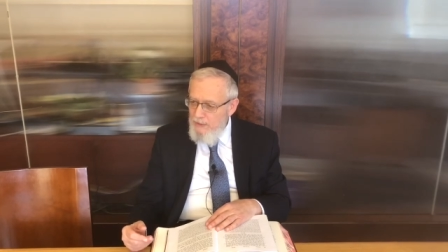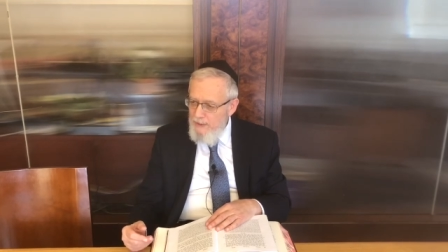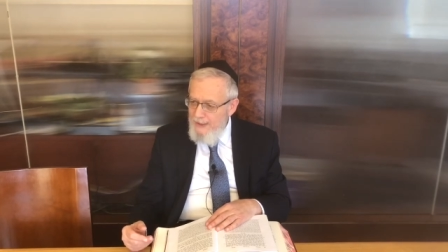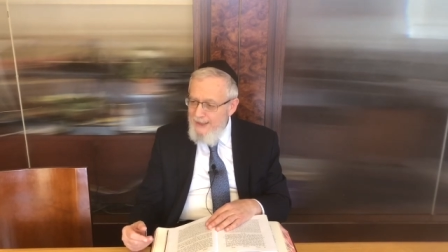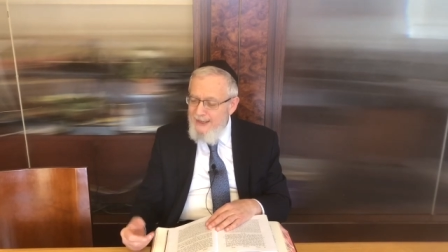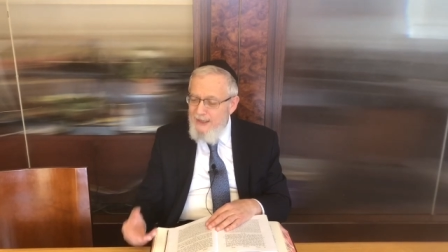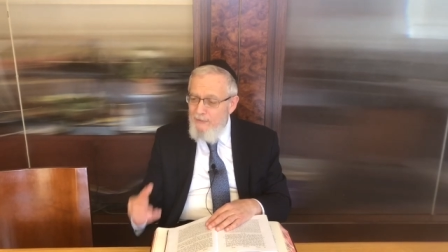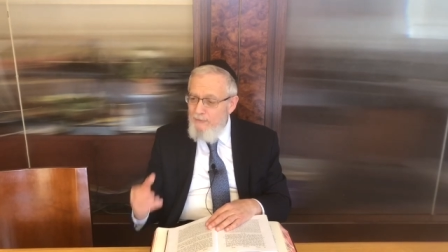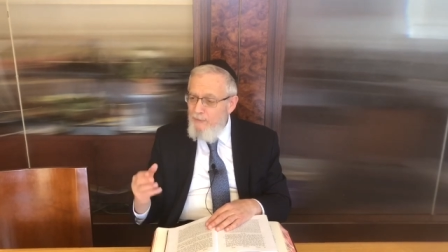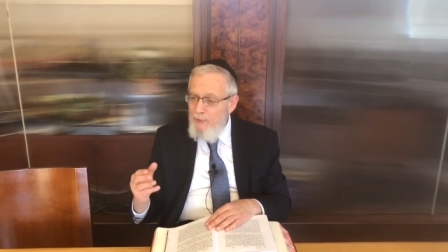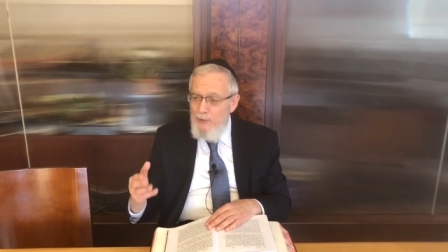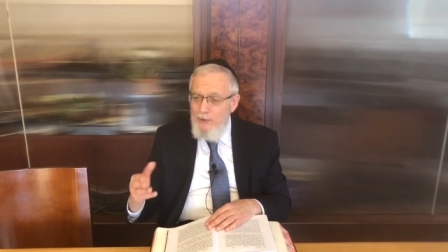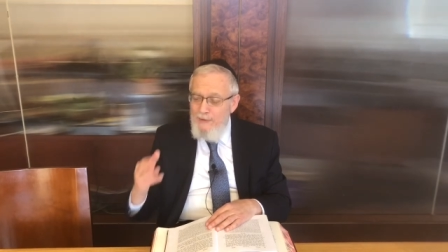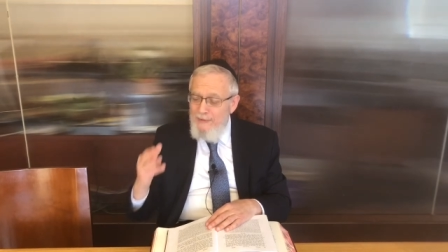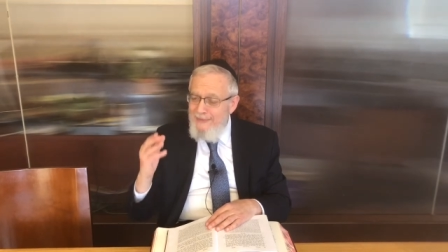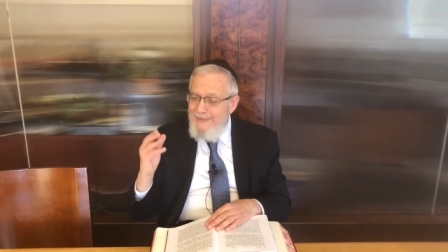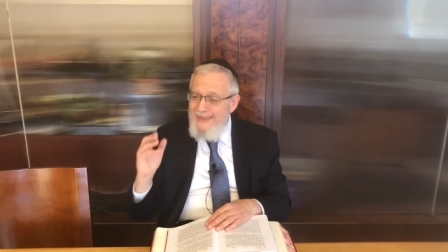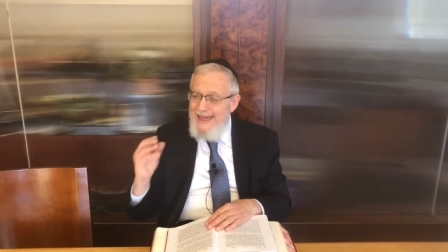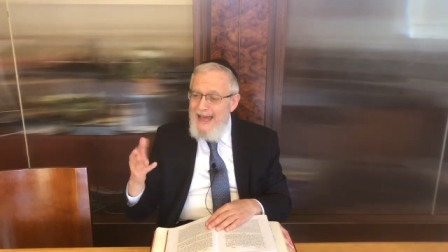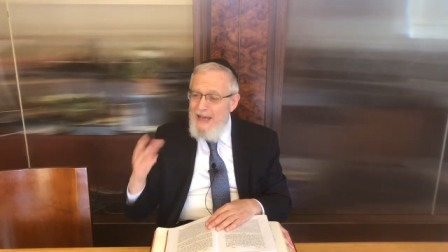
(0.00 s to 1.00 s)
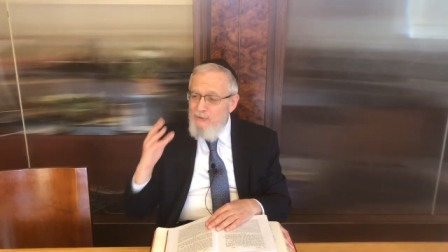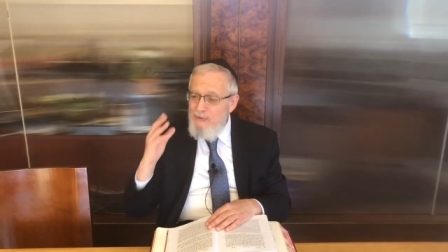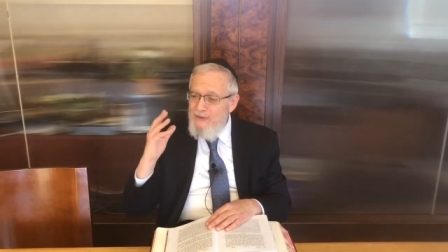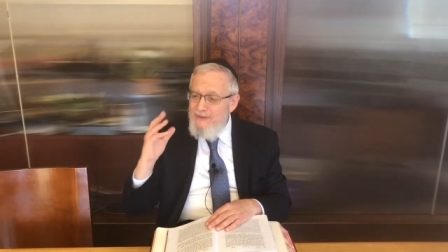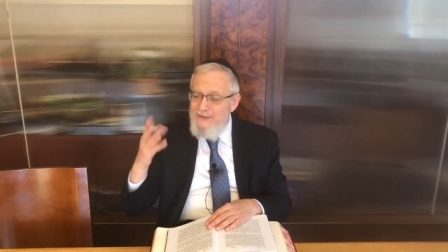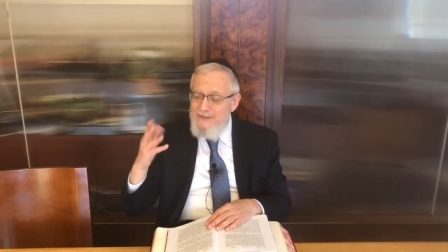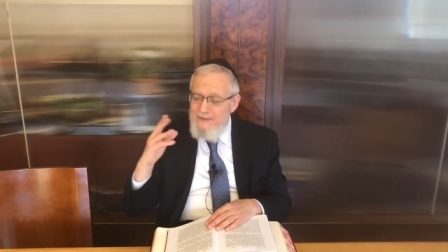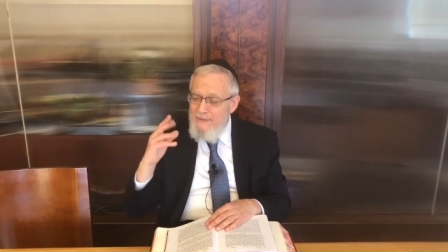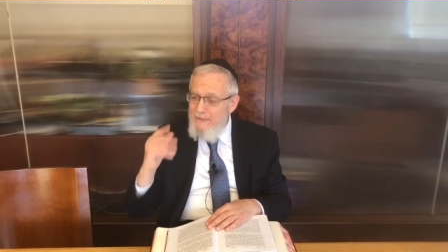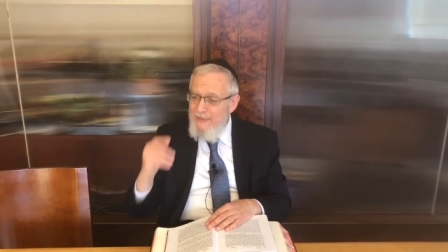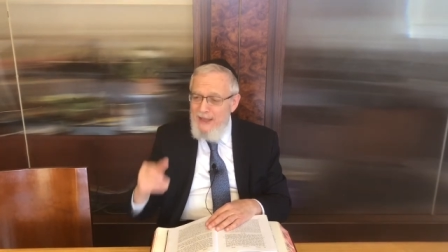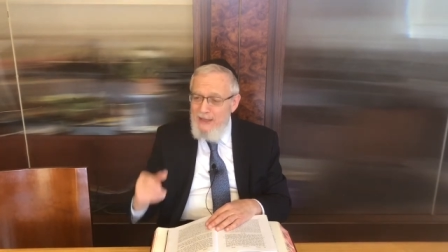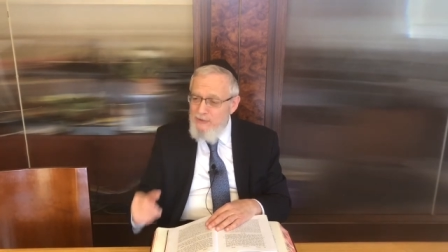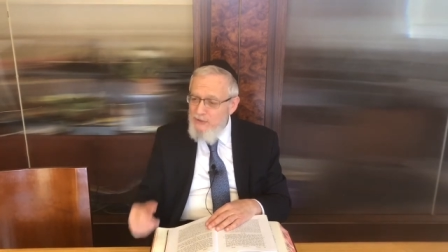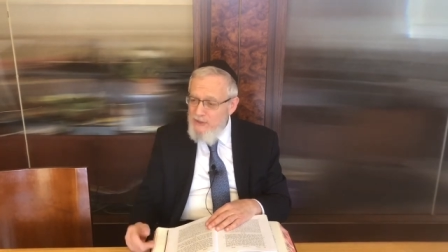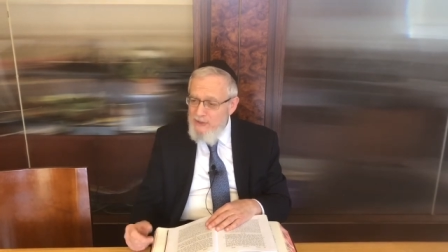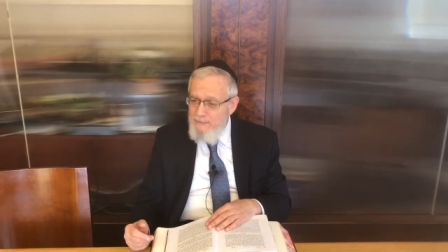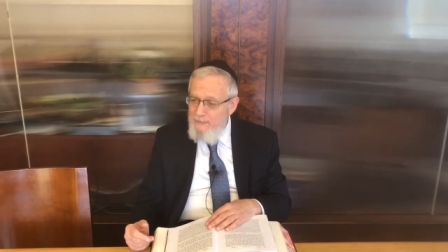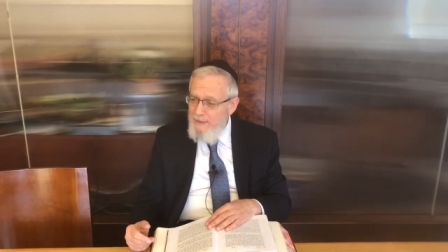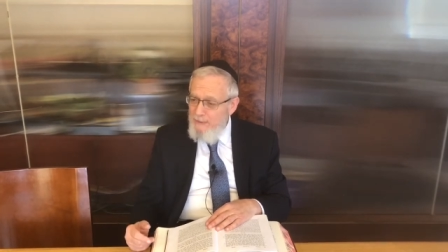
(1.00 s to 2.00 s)
He converted thousands and
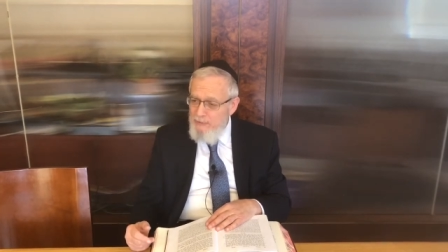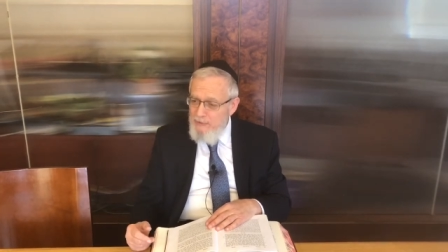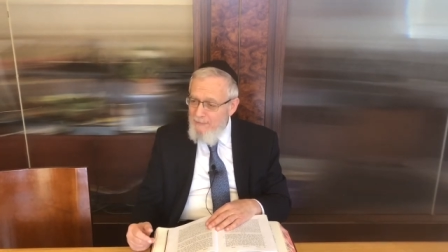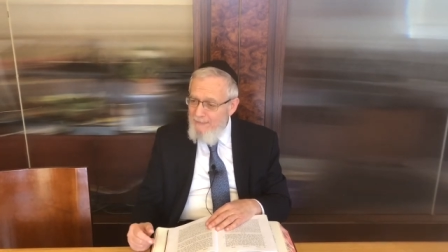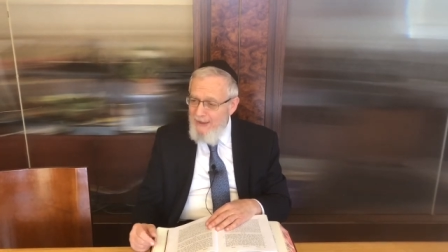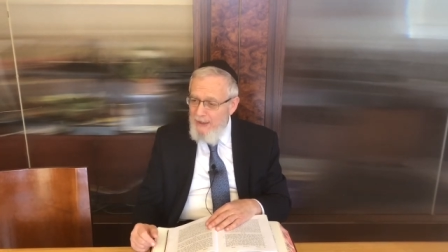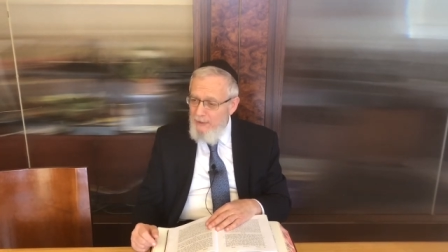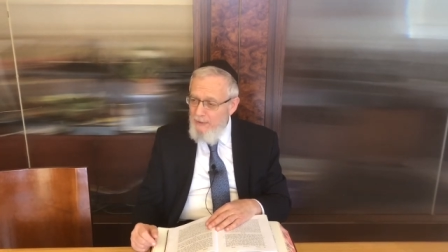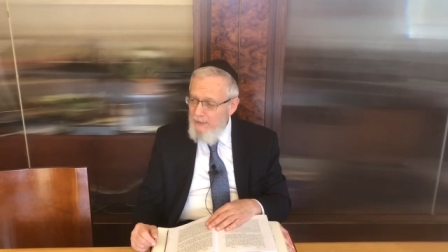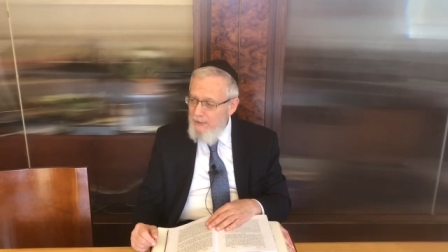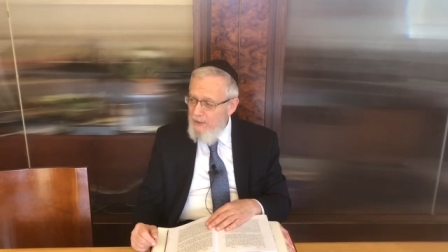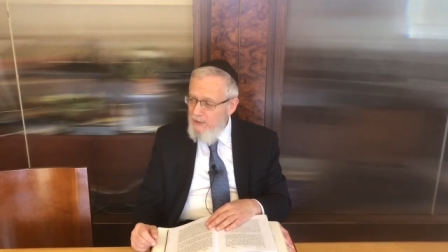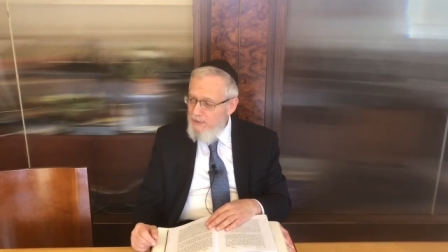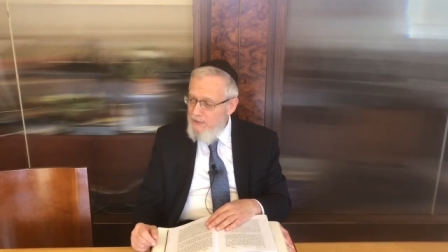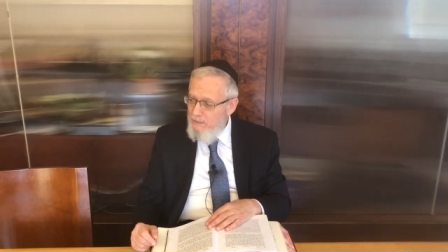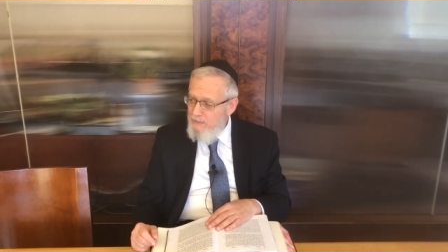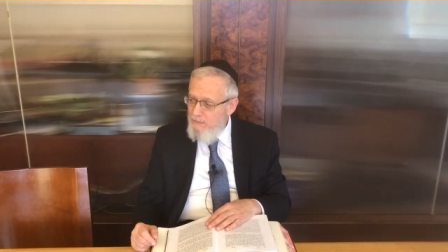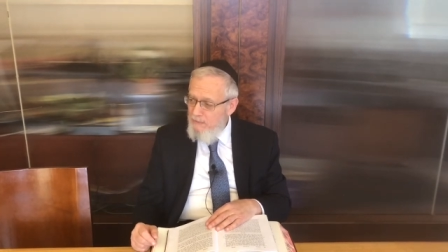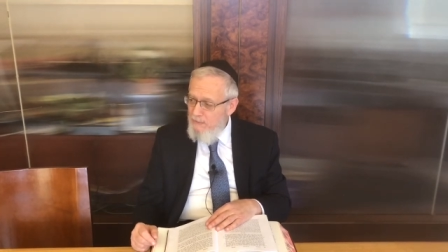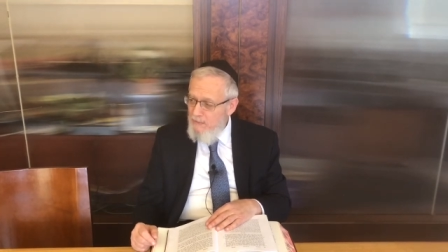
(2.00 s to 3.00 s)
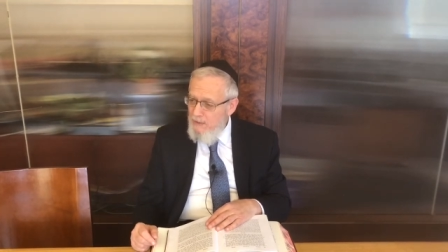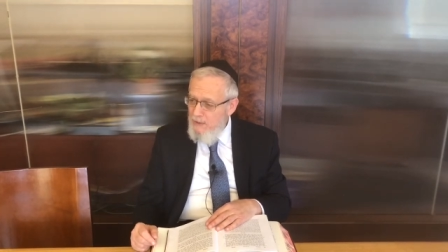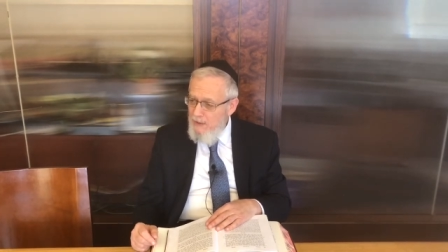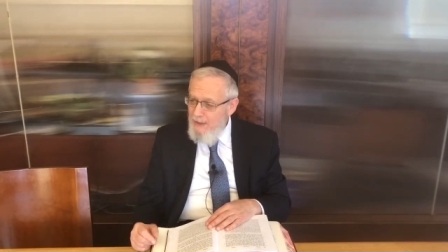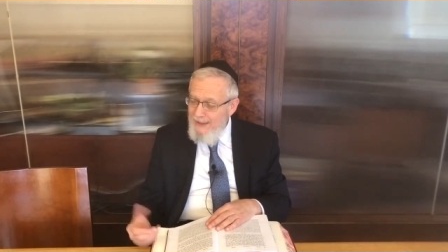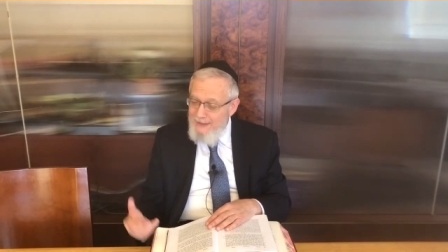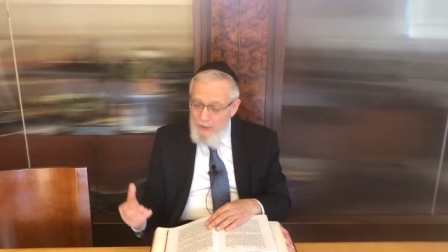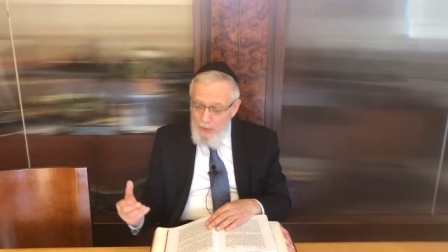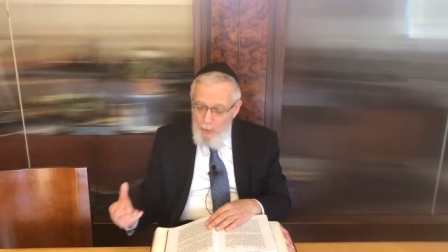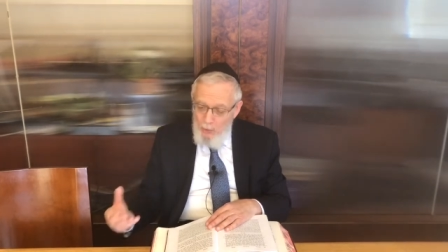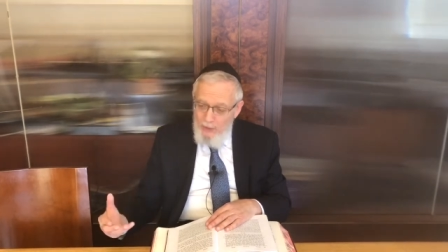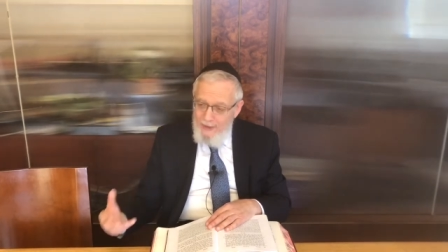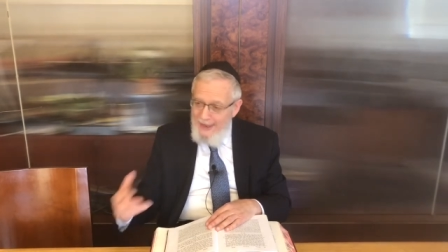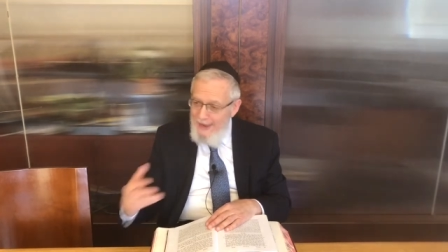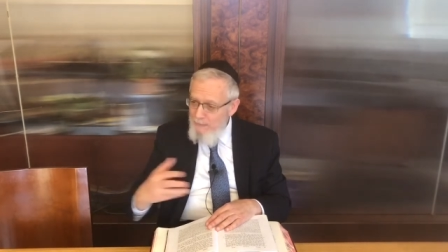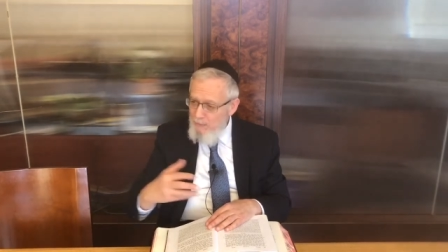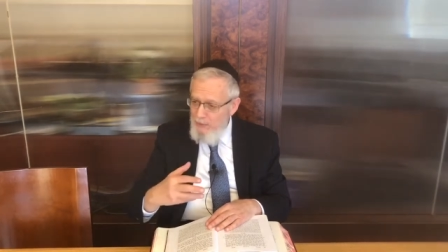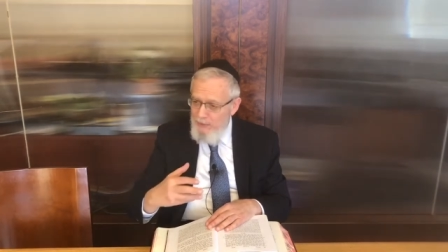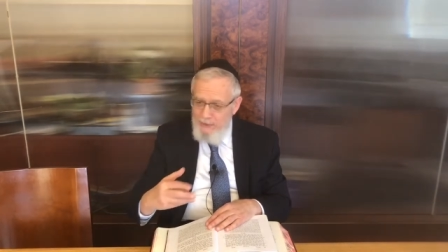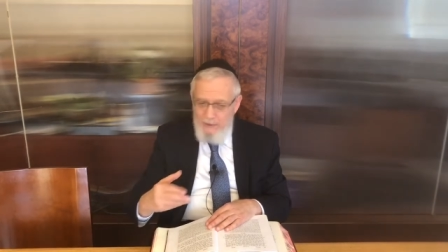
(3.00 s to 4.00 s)
thousands of people to monotheism. And they all
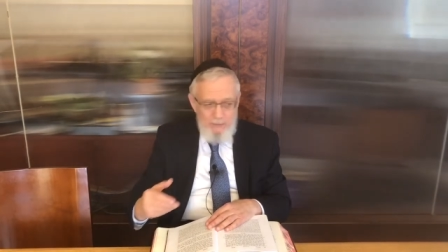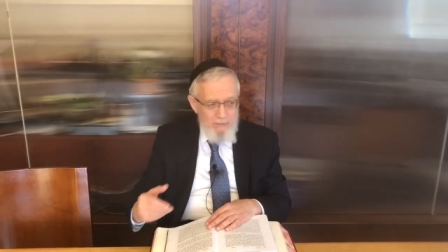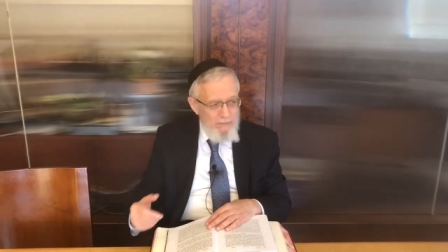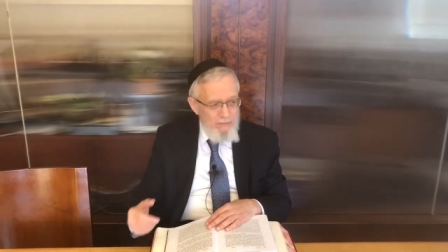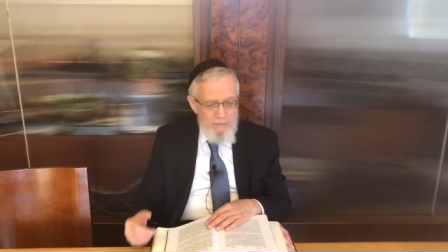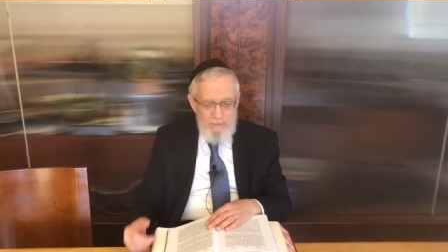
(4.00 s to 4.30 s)
came with him.